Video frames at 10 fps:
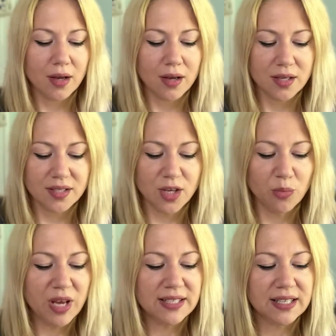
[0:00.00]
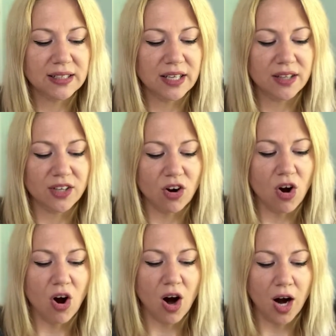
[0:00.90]
So basically there
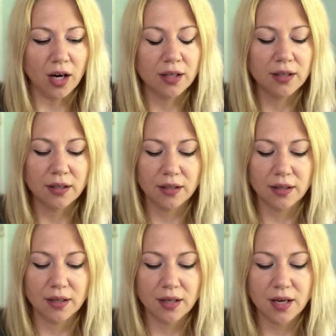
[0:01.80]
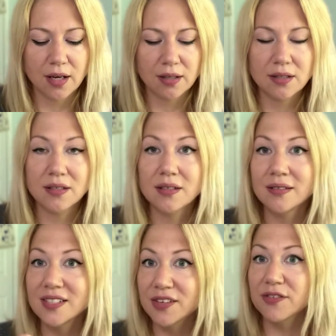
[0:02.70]
are
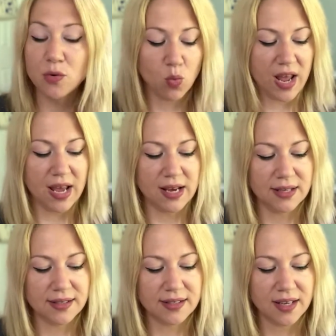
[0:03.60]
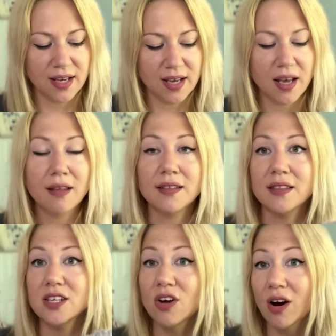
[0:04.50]
different ways that
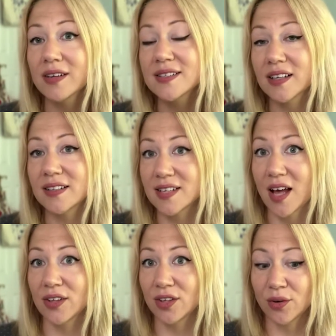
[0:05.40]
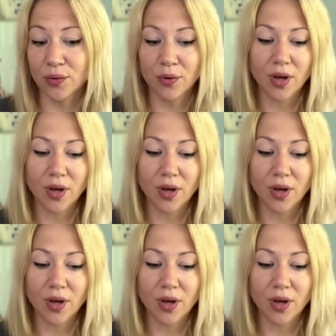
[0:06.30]
the yarn is going to tell you